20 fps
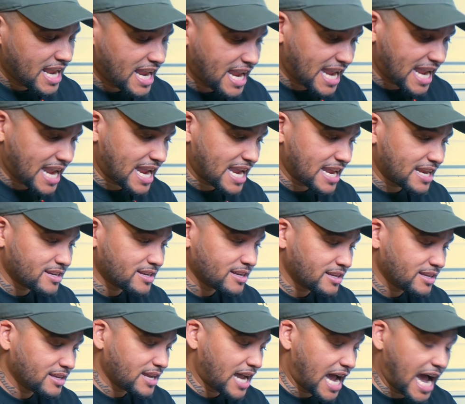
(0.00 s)
and
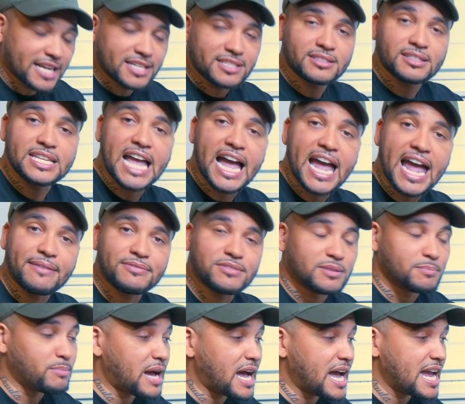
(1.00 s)
honestly, I have to
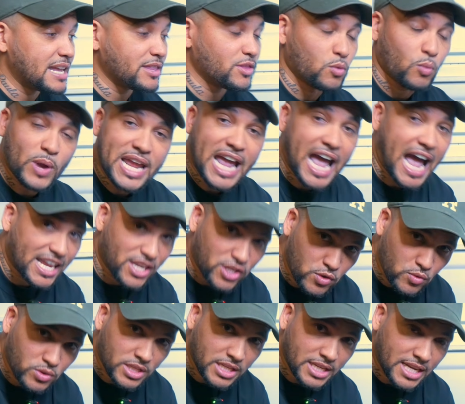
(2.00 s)
buy it. The way I
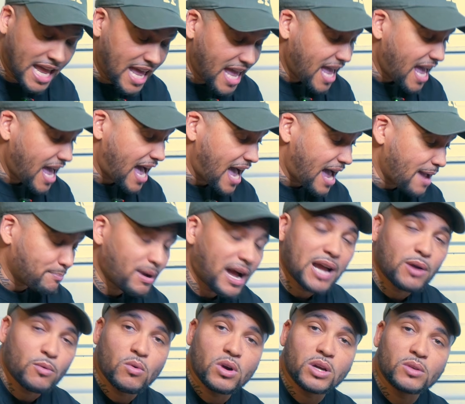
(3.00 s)
use it, I buy
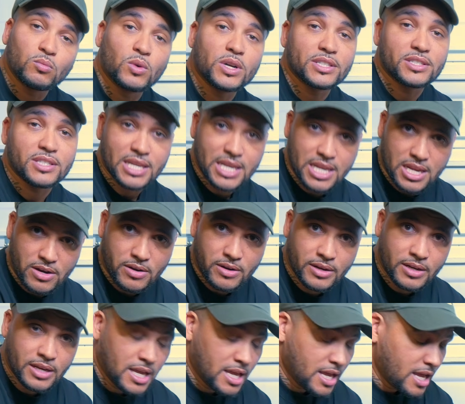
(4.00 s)
one once a year.
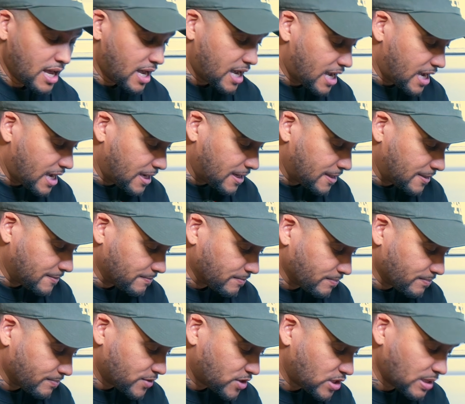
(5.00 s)

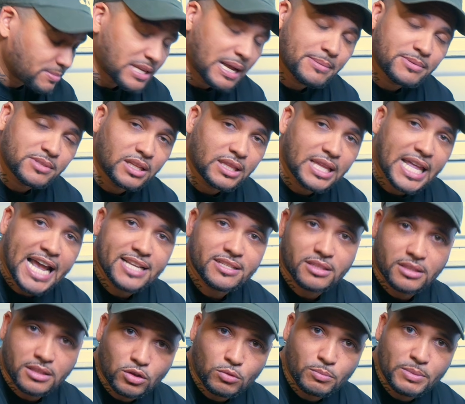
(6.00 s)
Sometimes it'll last a
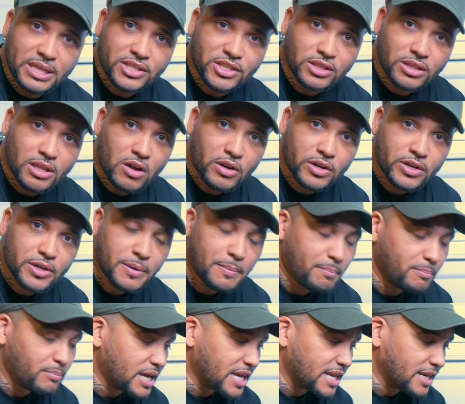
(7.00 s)
little bit longer,
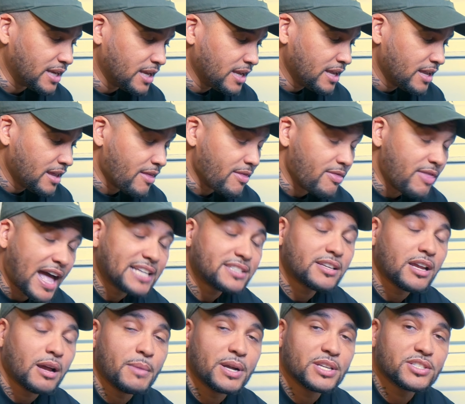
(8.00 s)
but that's
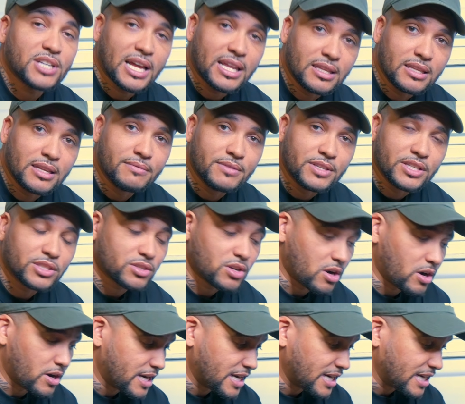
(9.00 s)
how much I love this
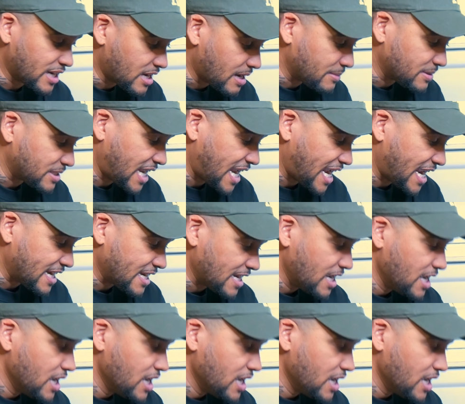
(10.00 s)
cart, and it comes in handy.